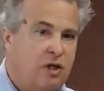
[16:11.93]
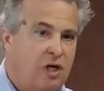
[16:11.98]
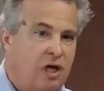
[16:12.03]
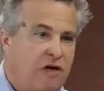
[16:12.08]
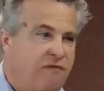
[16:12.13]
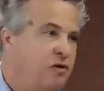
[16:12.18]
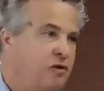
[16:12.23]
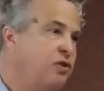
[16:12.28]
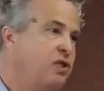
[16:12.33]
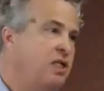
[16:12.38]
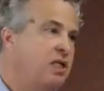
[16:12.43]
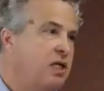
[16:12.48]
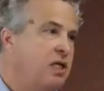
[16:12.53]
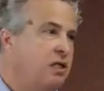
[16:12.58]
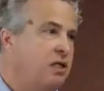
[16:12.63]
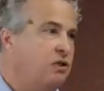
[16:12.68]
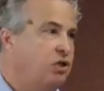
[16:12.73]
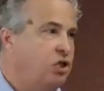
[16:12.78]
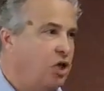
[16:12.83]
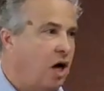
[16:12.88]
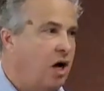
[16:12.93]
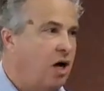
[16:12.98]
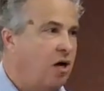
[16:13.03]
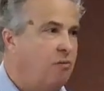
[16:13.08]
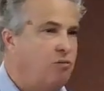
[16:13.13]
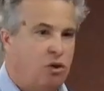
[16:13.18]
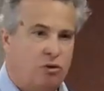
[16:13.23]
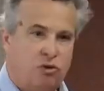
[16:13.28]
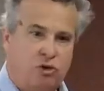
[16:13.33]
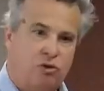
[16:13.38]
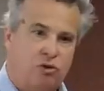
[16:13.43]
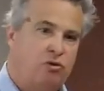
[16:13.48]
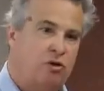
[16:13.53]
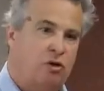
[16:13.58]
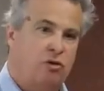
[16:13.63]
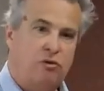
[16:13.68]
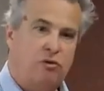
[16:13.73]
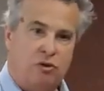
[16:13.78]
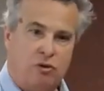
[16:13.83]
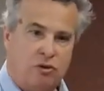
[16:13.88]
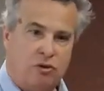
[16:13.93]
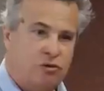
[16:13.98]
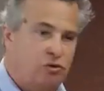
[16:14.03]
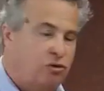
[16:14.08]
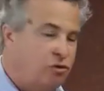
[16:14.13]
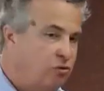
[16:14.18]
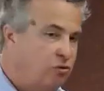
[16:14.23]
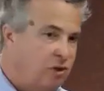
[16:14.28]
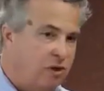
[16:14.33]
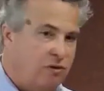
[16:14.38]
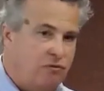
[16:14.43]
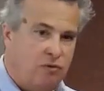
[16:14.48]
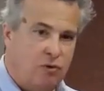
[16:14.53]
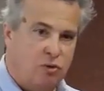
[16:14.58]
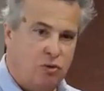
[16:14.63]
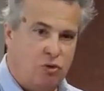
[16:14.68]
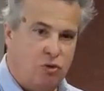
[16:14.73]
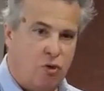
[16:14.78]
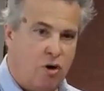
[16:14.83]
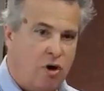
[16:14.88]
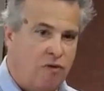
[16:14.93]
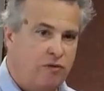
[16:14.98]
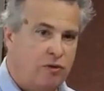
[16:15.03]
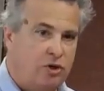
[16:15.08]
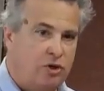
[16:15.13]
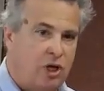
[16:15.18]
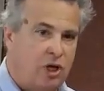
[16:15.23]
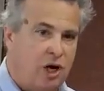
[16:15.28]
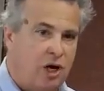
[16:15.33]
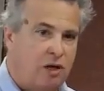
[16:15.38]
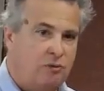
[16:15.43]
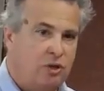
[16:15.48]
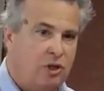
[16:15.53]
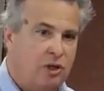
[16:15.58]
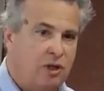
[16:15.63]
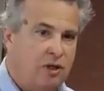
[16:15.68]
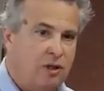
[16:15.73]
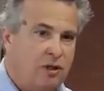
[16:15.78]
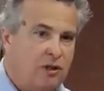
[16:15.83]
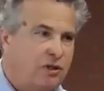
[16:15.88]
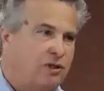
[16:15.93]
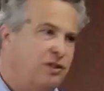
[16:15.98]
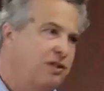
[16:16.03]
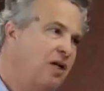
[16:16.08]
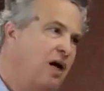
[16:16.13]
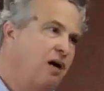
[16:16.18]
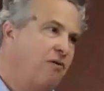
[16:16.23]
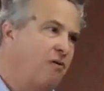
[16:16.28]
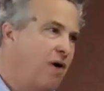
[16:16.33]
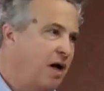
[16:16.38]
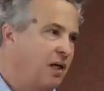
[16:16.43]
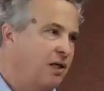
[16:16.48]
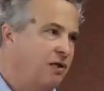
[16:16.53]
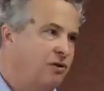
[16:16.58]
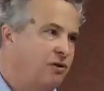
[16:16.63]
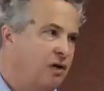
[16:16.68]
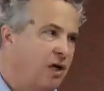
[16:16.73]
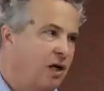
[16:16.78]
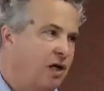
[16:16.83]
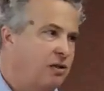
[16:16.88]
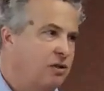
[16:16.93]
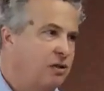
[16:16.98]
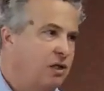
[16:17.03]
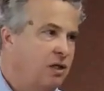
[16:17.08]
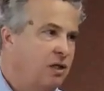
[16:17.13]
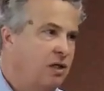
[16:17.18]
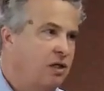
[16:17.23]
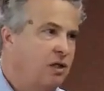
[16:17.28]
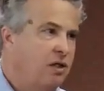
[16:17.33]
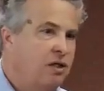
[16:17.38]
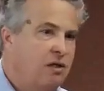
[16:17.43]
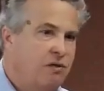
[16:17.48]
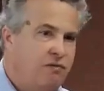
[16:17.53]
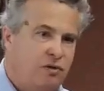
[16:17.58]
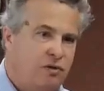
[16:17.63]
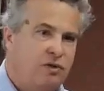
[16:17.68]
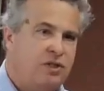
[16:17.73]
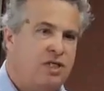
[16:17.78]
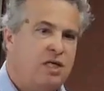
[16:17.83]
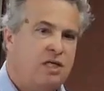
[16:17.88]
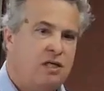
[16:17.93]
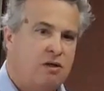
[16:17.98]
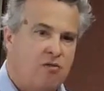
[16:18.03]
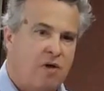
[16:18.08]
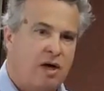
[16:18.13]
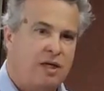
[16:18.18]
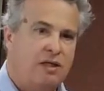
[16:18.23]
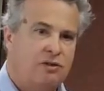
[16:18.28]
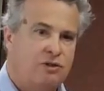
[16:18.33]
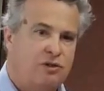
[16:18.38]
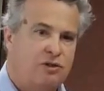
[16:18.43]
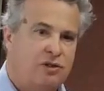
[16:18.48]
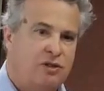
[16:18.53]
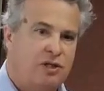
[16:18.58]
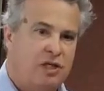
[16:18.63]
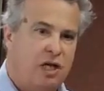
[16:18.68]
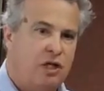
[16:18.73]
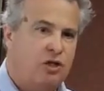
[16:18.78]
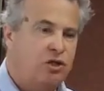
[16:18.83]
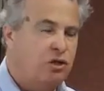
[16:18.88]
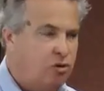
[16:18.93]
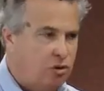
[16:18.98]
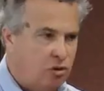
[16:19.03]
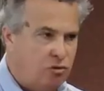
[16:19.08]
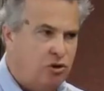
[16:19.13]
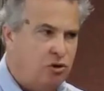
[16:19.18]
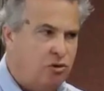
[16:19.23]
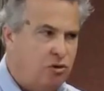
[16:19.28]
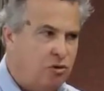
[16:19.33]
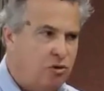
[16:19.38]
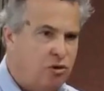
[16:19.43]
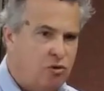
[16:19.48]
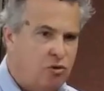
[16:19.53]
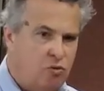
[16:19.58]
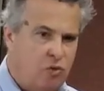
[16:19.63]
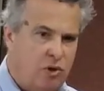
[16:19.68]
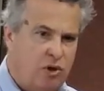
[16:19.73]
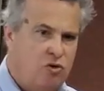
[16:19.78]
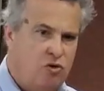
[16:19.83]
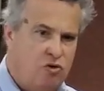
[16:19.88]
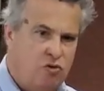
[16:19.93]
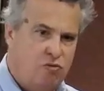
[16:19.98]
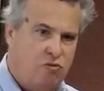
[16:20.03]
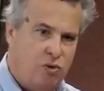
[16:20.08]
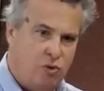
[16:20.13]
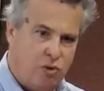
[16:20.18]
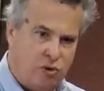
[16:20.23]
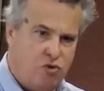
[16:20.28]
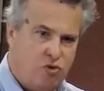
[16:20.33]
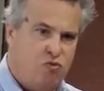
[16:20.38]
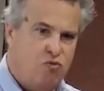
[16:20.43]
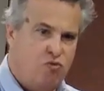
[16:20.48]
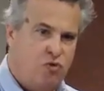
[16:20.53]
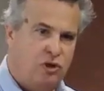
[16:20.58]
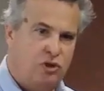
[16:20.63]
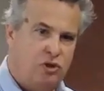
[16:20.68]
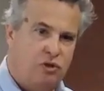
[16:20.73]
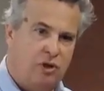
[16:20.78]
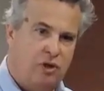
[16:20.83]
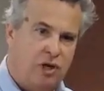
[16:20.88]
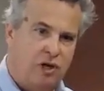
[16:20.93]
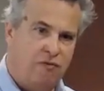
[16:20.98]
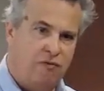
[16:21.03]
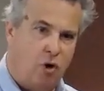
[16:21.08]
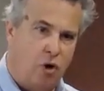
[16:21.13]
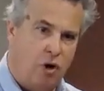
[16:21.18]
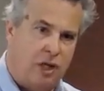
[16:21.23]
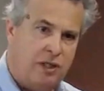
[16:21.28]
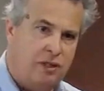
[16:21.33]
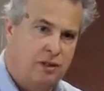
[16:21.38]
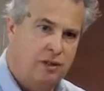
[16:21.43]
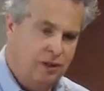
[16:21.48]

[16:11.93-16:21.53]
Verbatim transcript: If you're seeking a job, don't you go to those who, give, who offer jobs? This is not rocket science. If you're seeking reconciliation, don't you go to the one whom, with whom which you have ought?